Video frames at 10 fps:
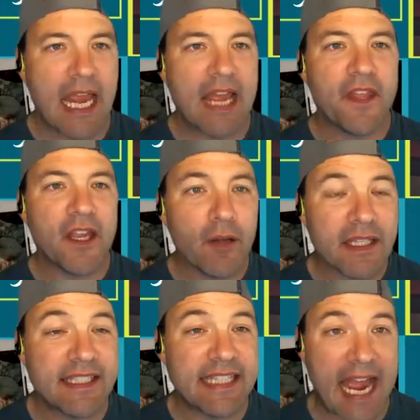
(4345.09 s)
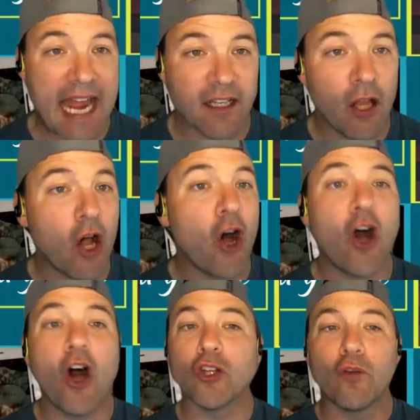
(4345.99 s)
And there is data
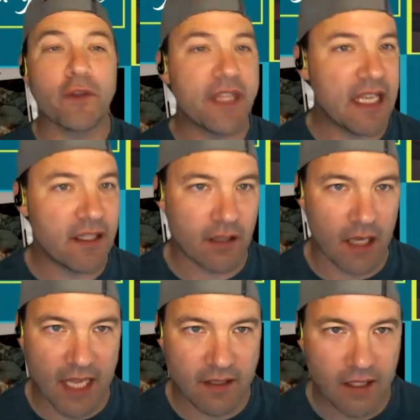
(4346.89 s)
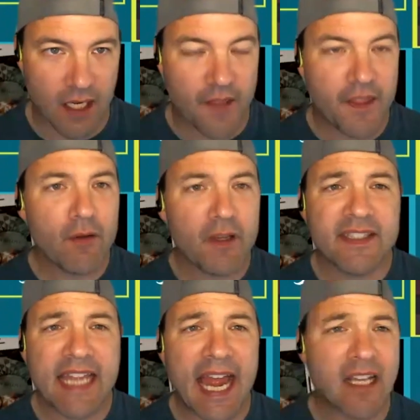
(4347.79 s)
all over the internet. There is
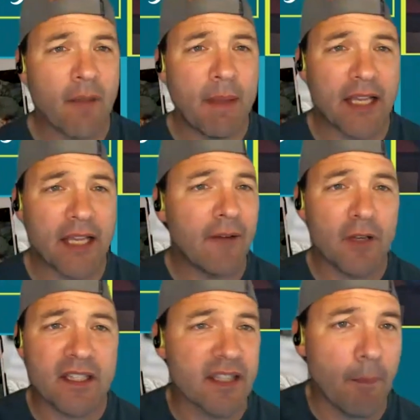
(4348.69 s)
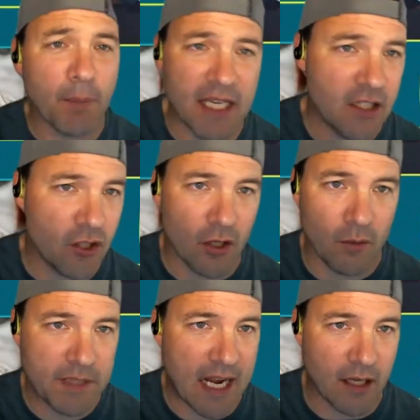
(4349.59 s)
data about every stoplight in your
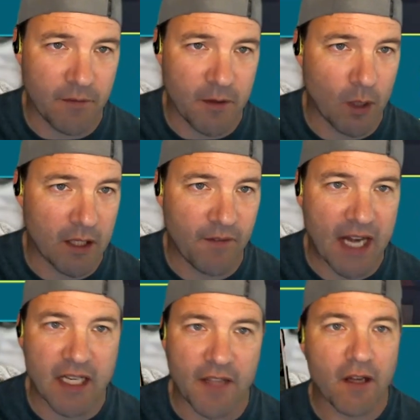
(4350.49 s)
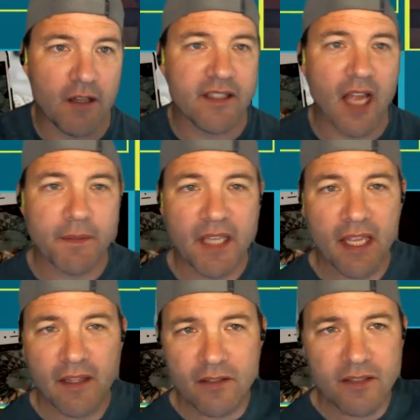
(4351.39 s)
hometown if you want to find it. There's stops
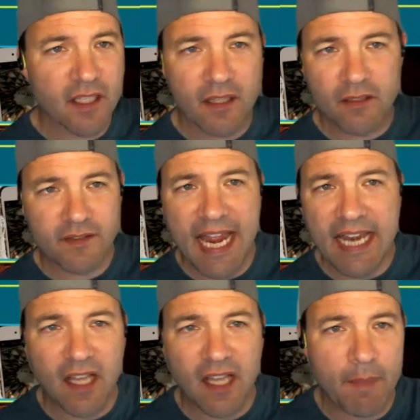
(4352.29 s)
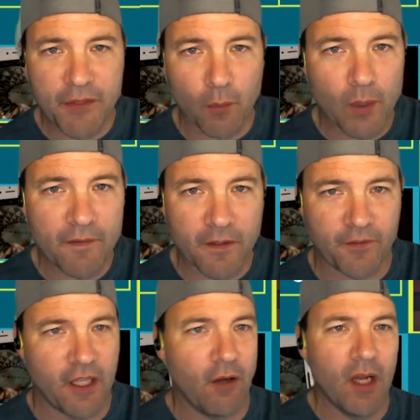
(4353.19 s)
there's there's data about the river
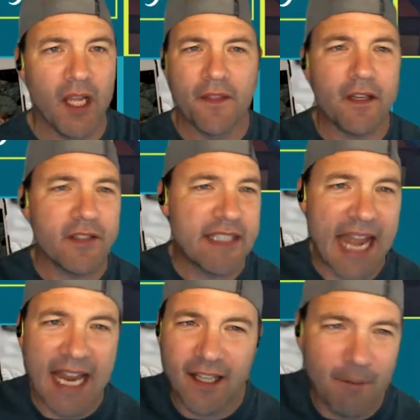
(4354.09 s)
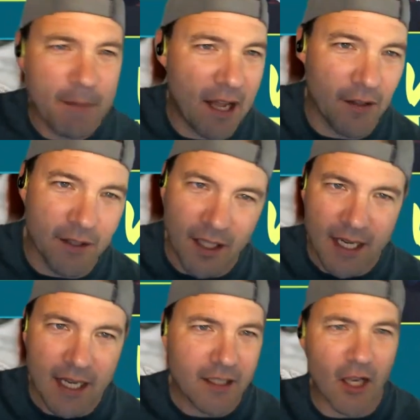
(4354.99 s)
flow. There's data about
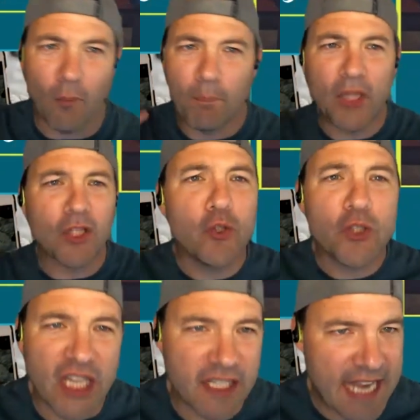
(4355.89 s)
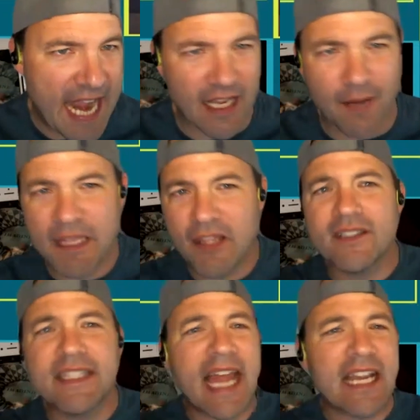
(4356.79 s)
you know pollution data i mean
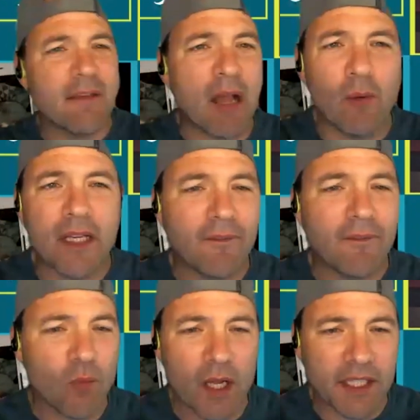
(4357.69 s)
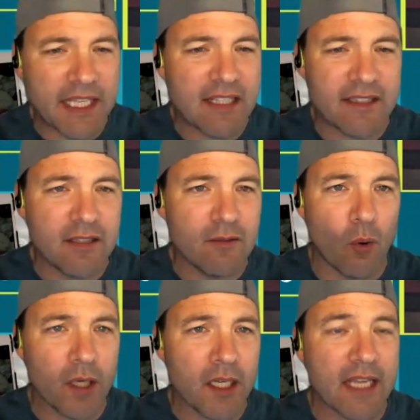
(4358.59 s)
there's data about whatever you want kids to
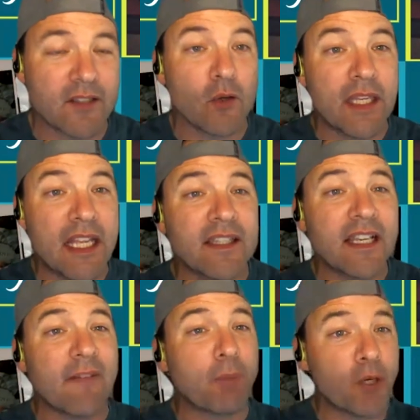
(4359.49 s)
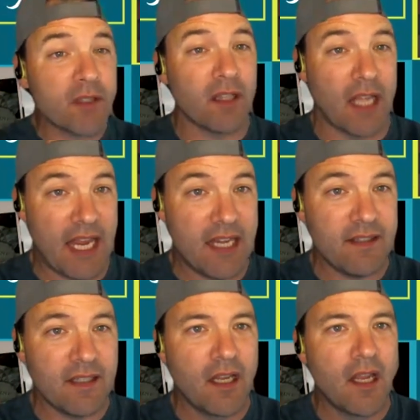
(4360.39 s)
organize so kids can have
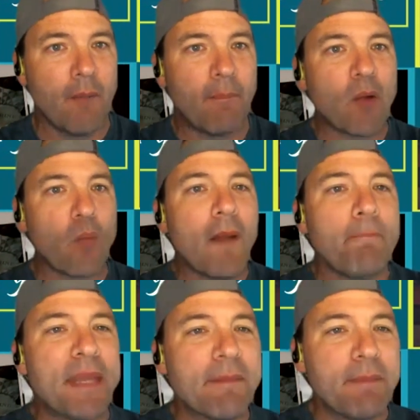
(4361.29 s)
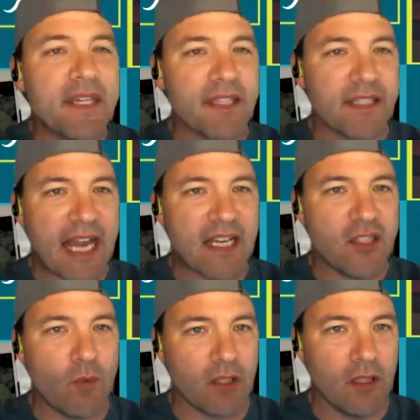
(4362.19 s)
personalized by what big piece of data do you
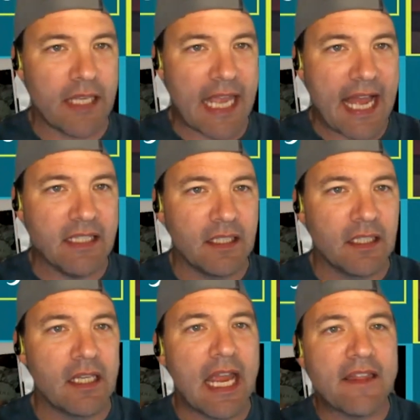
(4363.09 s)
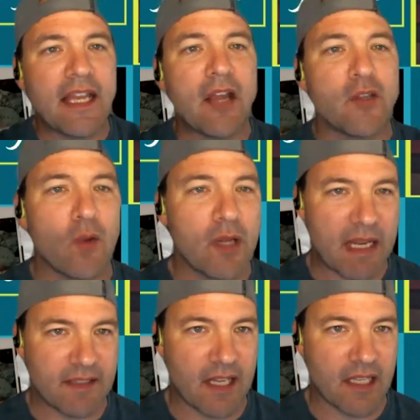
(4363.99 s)
want to look at and then how are you going to
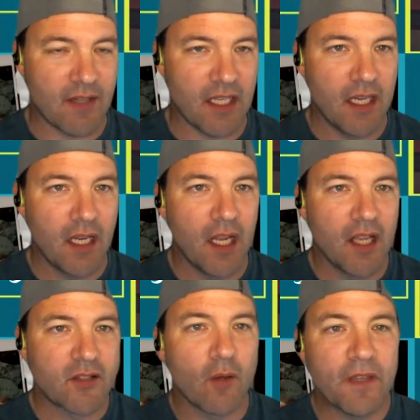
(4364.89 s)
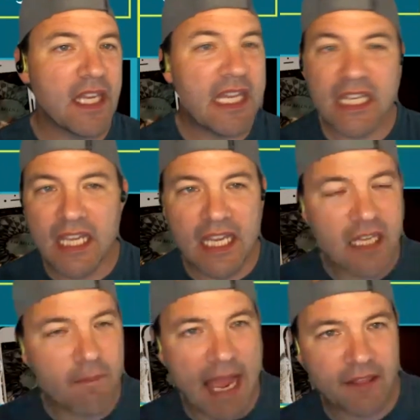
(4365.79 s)
make sense of it so if any any
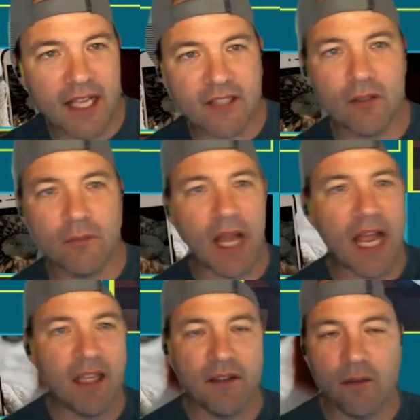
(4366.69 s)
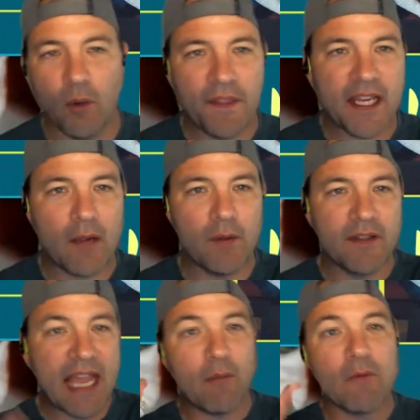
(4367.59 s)
math classroom i the one thing i would
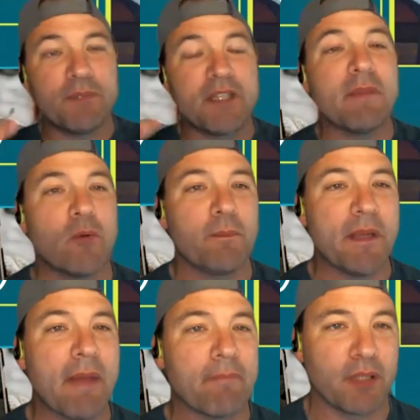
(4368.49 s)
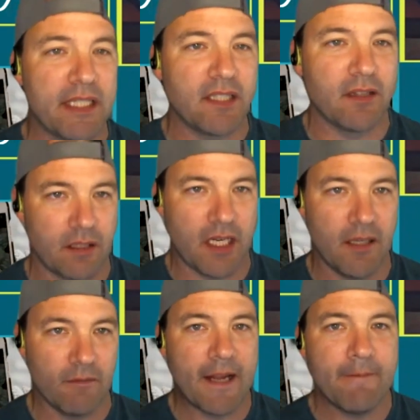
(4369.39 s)
that would to me would be my blended learning
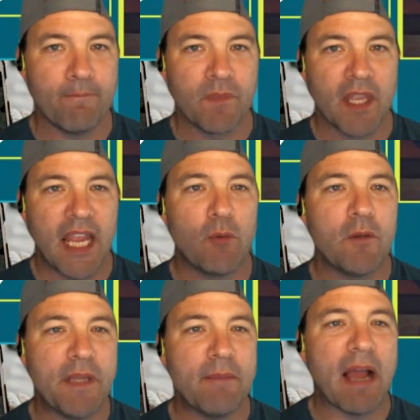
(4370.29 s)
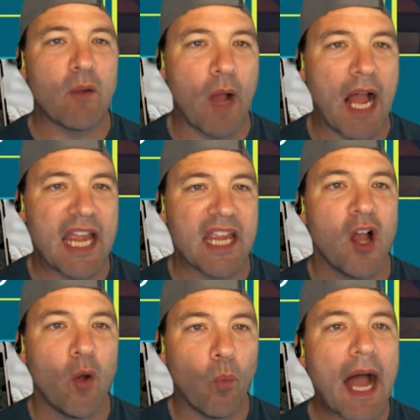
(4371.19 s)
right it would be my why
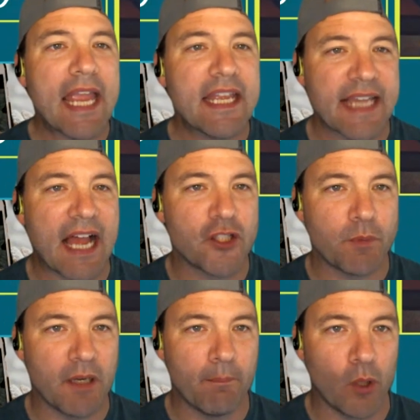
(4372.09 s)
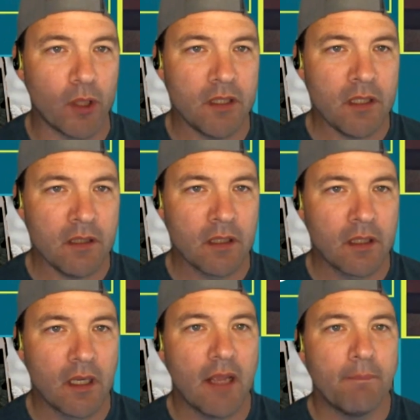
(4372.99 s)
why is algebra important
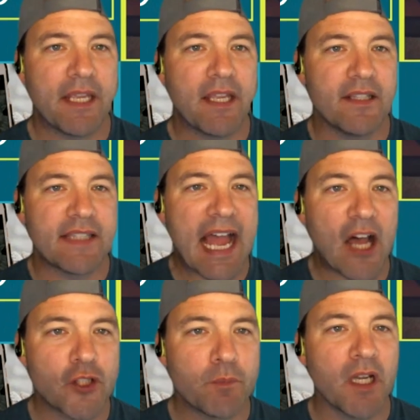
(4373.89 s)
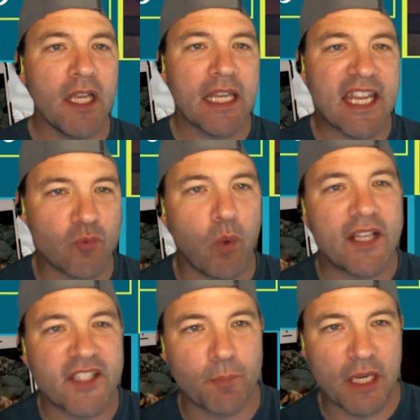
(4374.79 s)
because algebra is
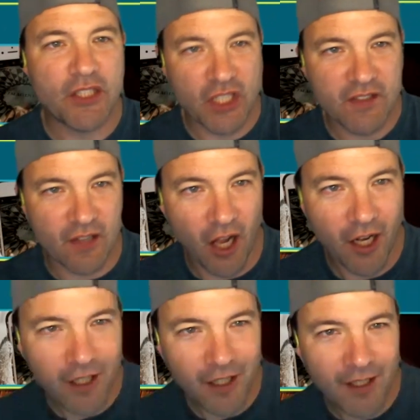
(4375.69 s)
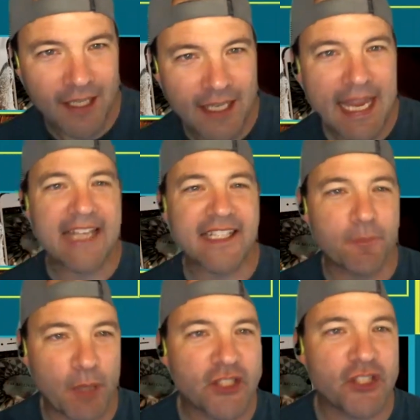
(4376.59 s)
what spreadsheets are and
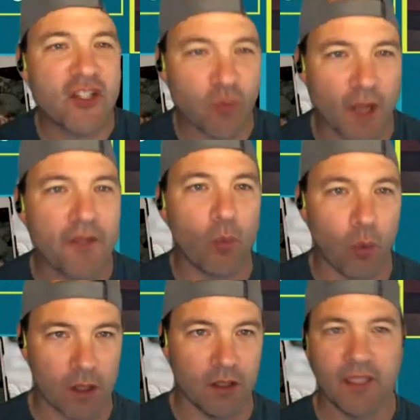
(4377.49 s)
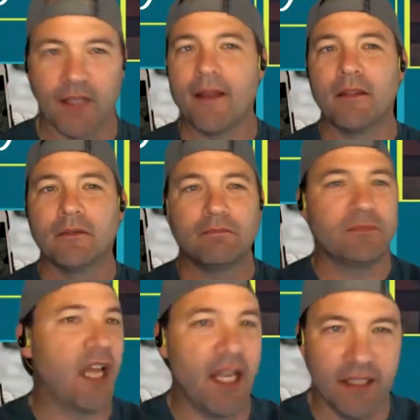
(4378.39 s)
spreadsheets run the world
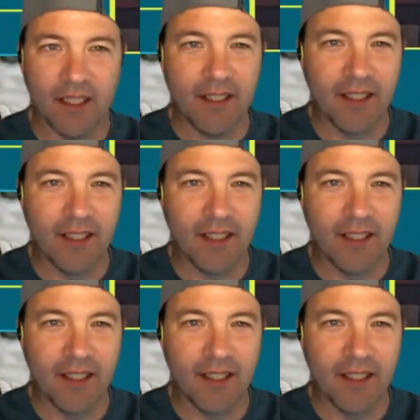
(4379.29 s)
done